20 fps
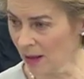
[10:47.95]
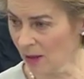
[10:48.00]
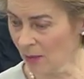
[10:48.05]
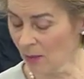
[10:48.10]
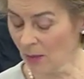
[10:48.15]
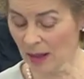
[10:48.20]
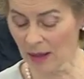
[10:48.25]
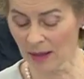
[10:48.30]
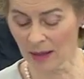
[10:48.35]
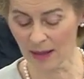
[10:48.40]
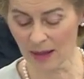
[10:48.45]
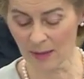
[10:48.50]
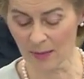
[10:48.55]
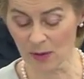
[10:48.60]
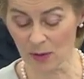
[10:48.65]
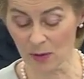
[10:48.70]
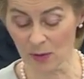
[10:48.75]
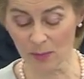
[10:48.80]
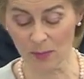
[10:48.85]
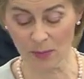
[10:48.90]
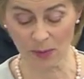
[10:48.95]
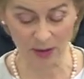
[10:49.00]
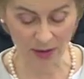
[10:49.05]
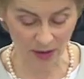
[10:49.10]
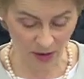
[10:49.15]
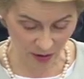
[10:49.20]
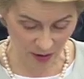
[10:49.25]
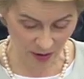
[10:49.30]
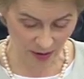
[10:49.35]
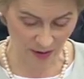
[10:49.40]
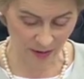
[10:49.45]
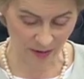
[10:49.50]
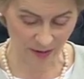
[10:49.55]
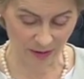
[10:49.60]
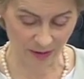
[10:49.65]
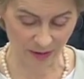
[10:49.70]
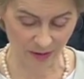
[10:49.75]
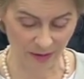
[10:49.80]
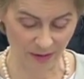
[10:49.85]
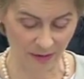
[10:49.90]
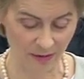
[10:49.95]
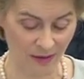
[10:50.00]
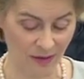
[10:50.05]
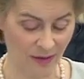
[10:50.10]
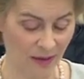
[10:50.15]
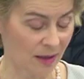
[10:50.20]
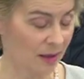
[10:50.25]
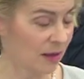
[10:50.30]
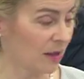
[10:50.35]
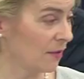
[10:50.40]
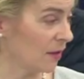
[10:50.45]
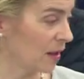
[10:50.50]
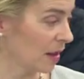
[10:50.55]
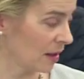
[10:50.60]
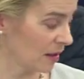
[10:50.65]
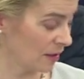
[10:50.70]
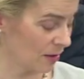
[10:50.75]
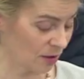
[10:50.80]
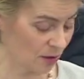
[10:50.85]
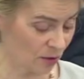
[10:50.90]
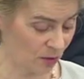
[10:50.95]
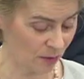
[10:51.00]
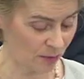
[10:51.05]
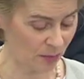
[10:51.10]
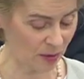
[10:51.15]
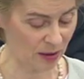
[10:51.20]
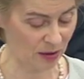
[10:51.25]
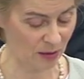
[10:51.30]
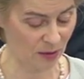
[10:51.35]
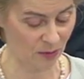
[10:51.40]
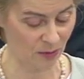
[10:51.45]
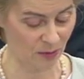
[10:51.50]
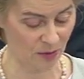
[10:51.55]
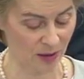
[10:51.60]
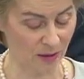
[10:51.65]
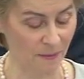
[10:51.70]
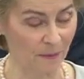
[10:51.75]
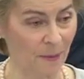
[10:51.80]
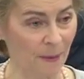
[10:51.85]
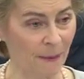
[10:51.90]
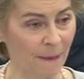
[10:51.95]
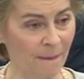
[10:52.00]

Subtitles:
when it comes to British citizens living in the European Union.